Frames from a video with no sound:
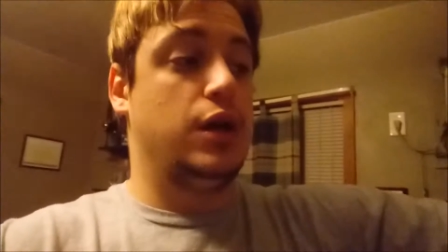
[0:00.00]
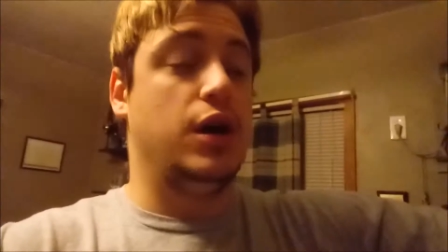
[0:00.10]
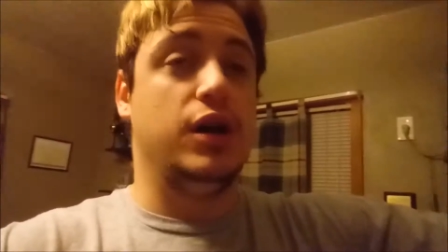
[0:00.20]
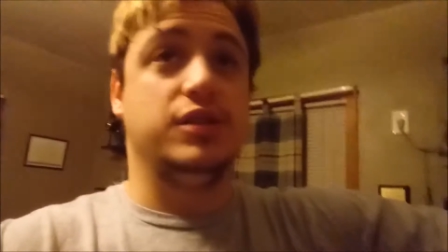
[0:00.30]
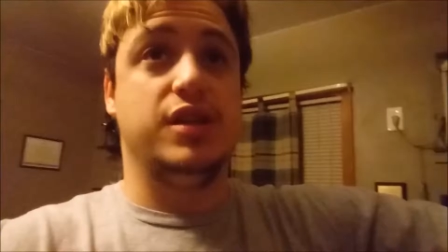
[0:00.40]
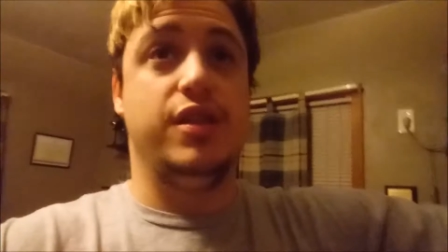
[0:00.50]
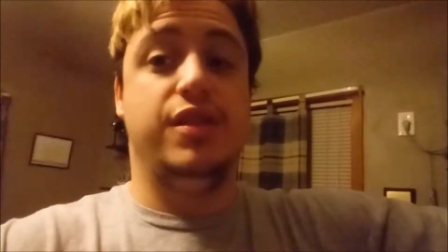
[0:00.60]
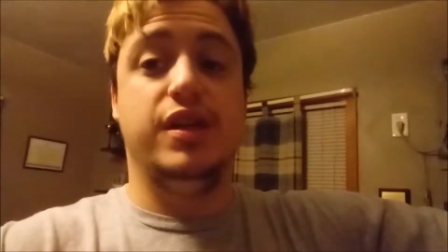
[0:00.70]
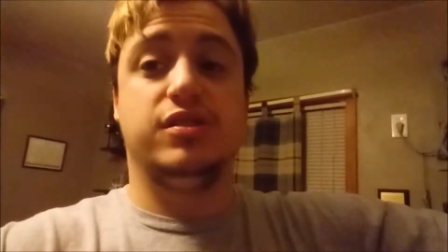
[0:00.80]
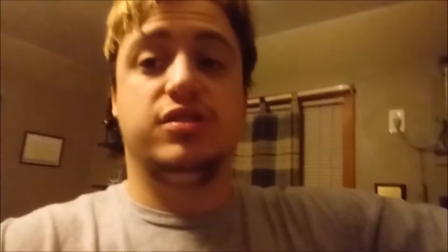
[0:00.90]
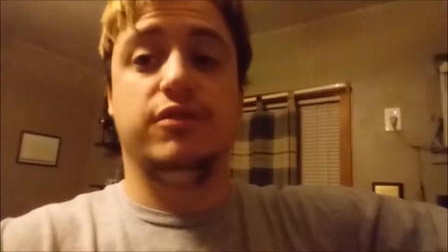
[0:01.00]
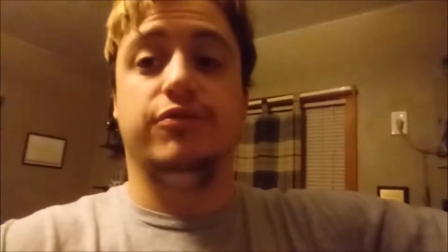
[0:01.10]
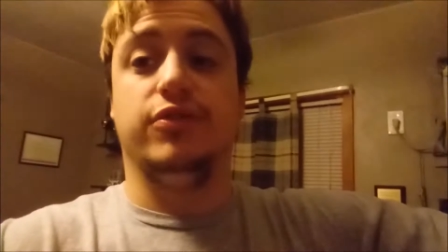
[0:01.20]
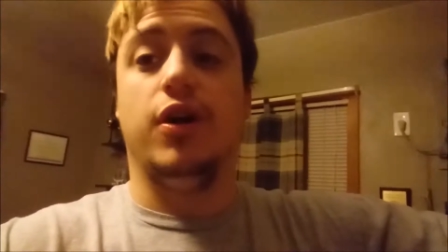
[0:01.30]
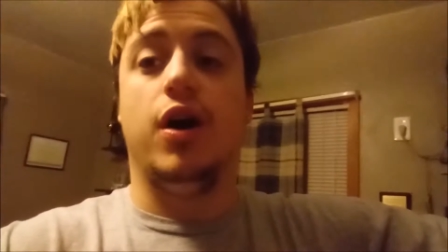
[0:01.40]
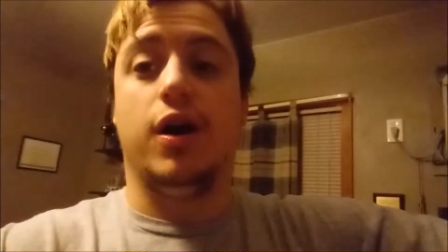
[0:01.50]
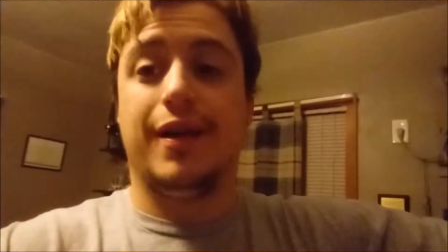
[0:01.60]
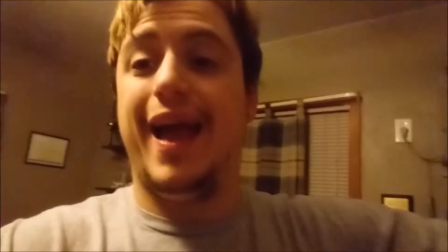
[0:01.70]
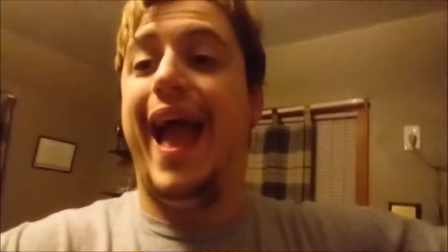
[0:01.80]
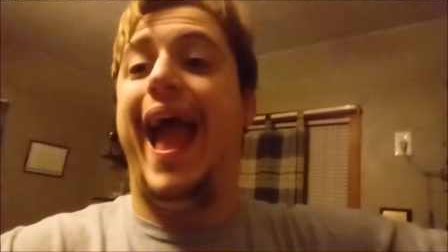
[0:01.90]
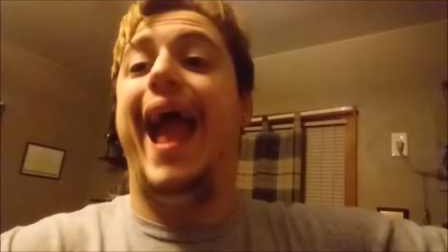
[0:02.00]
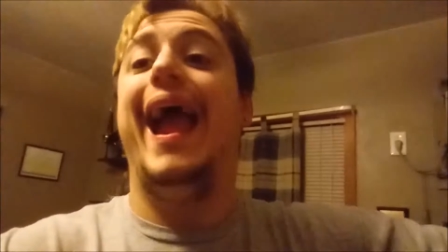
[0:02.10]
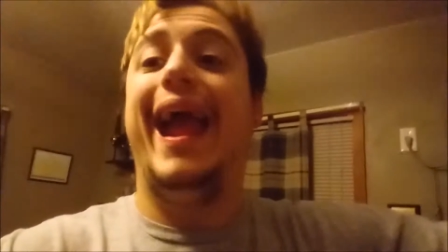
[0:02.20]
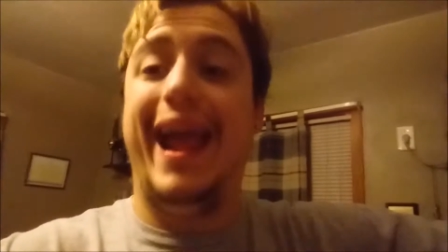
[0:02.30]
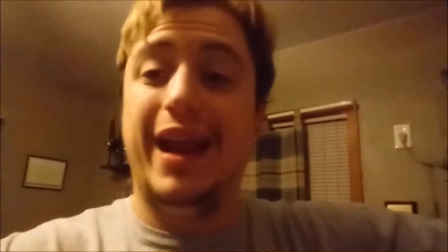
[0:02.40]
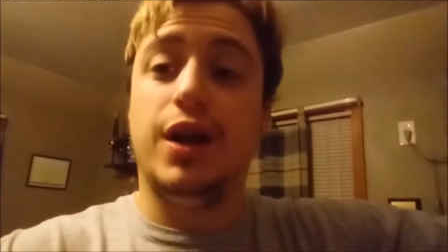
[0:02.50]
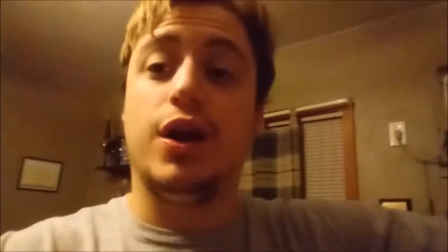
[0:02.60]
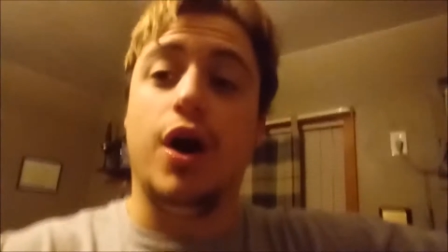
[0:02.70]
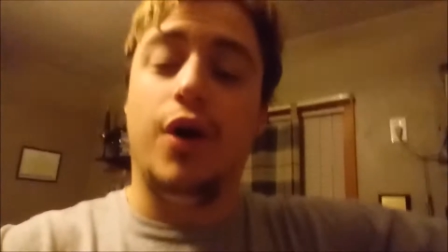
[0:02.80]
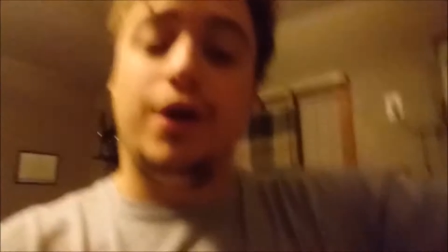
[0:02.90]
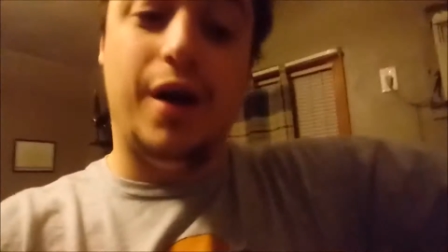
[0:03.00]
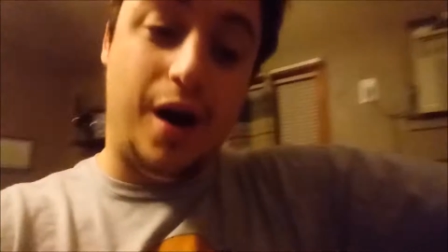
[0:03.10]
Cause this vlog ain't going